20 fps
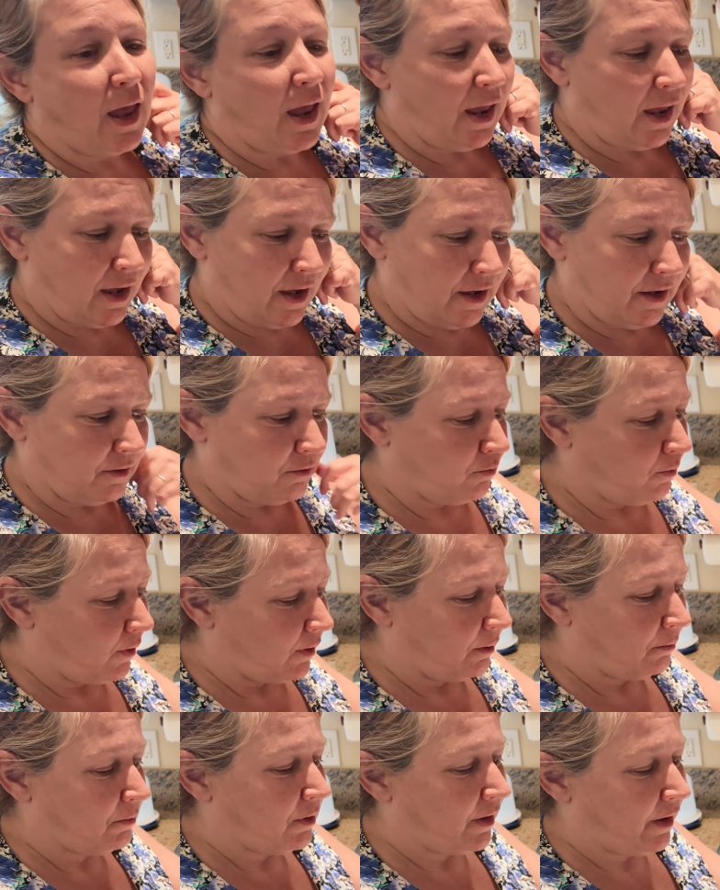And
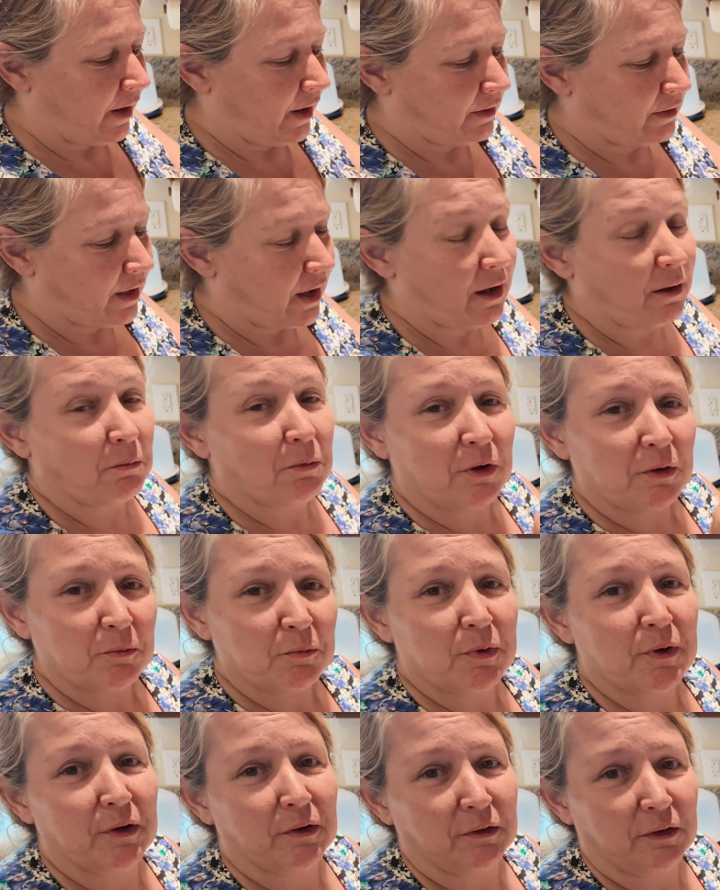while I'm going to add that, I'm going
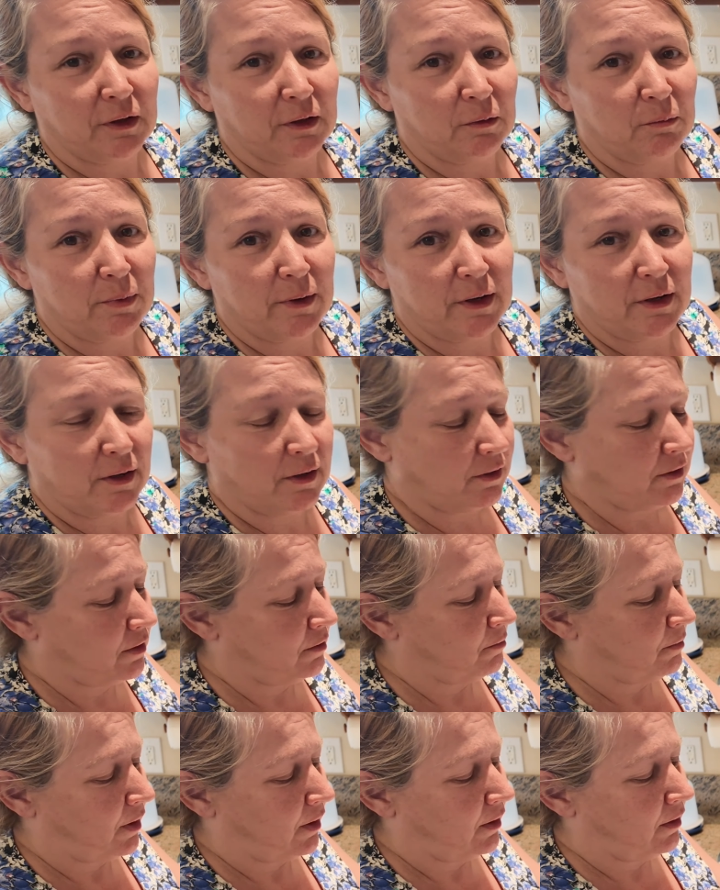to put a little bit
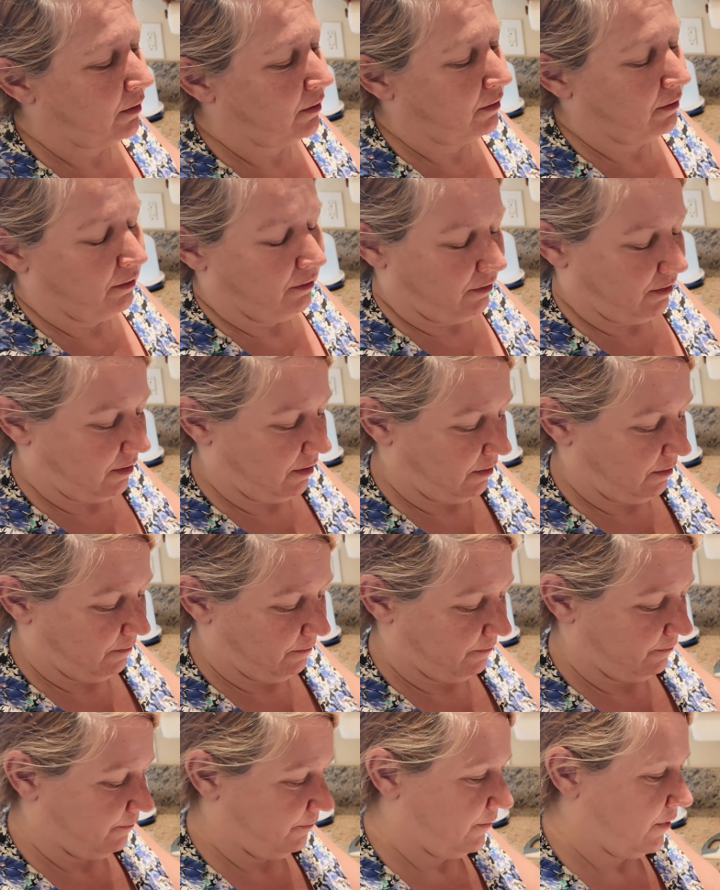into my,
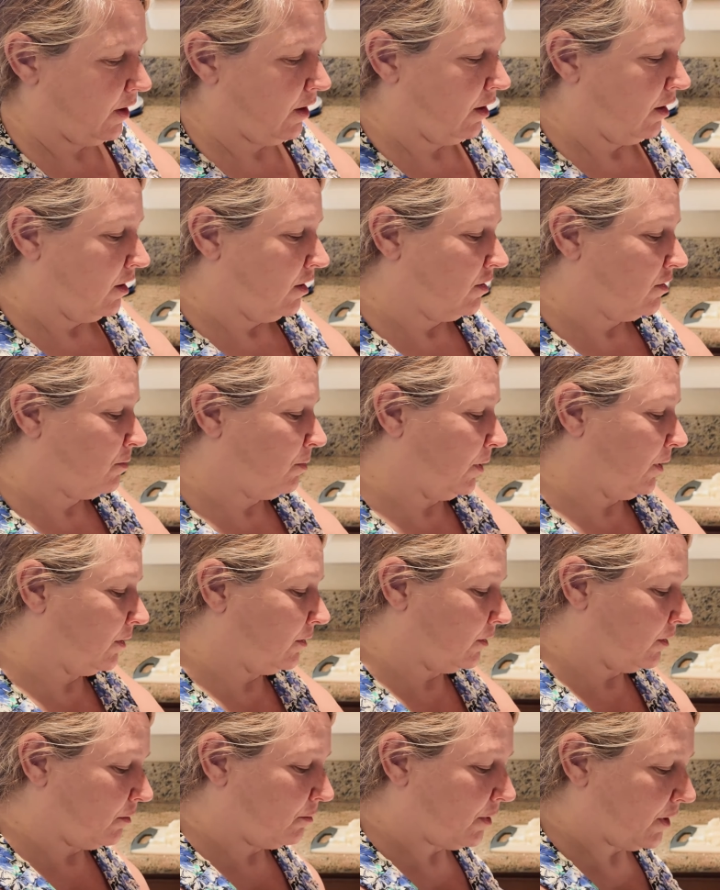
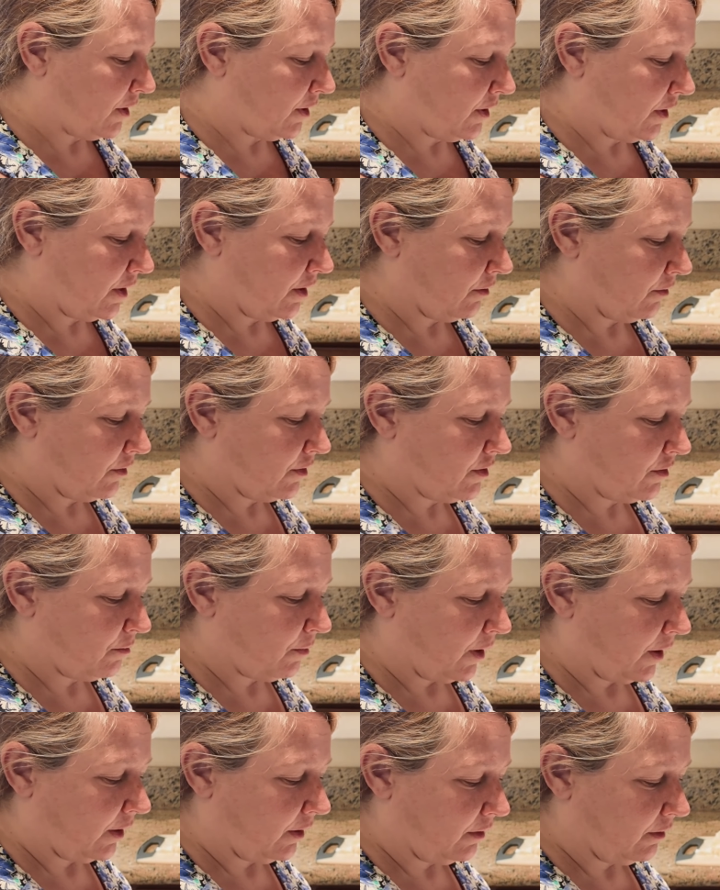sprinkle a little bit in here into
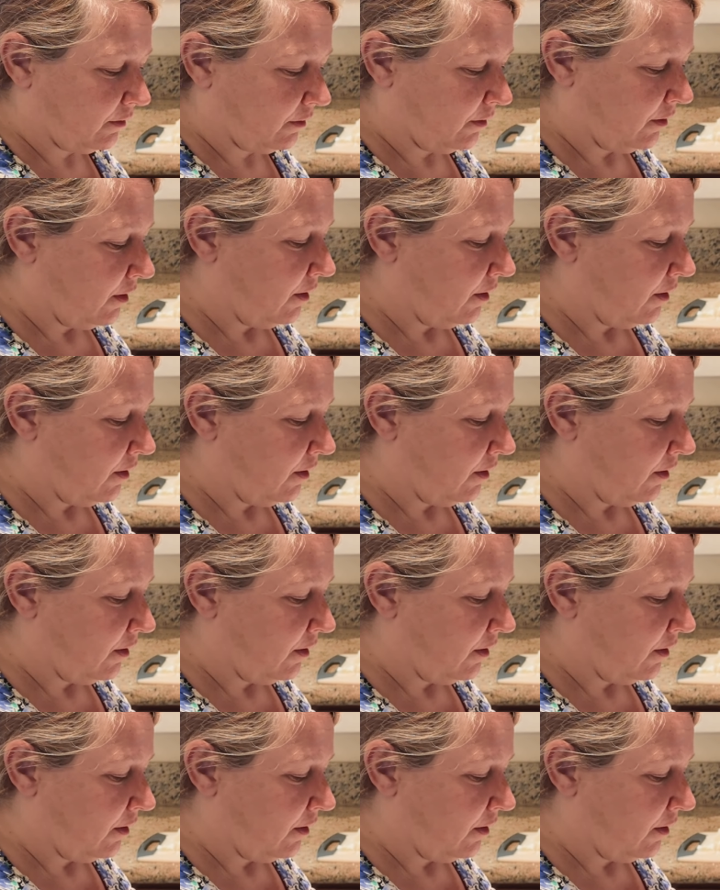my